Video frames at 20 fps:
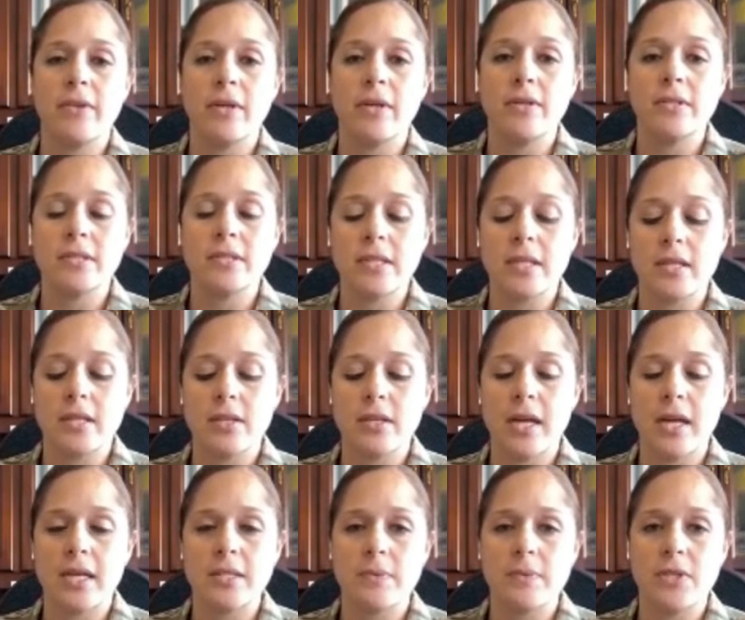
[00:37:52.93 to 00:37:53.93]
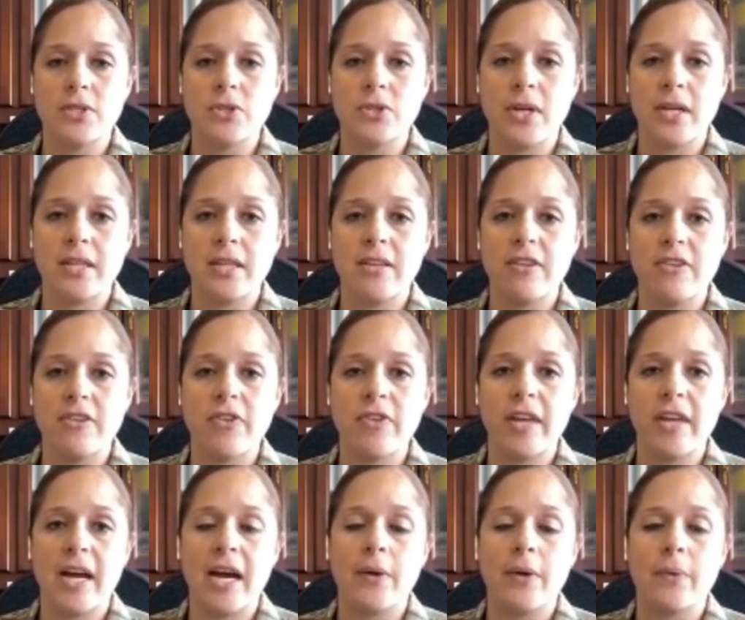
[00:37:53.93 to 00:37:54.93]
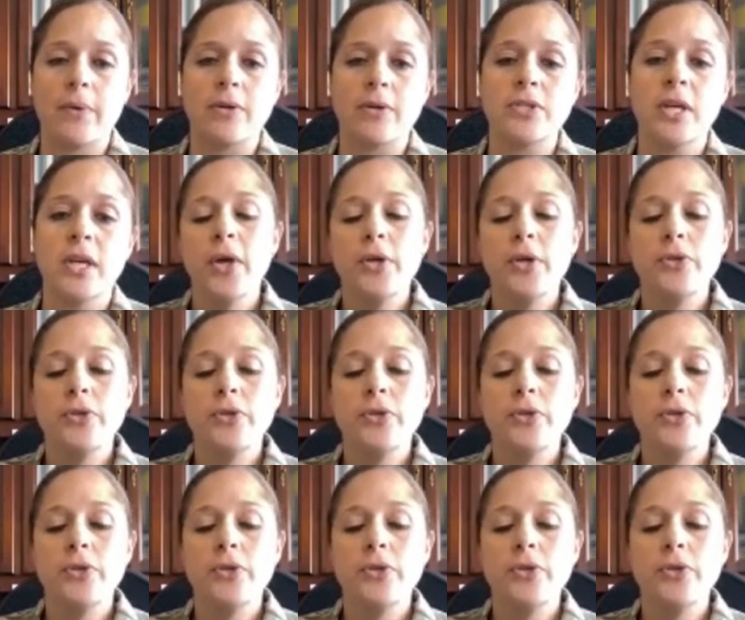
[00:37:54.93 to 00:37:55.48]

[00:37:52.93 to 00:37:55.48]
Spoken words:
This is going to ask me to track this for the hours.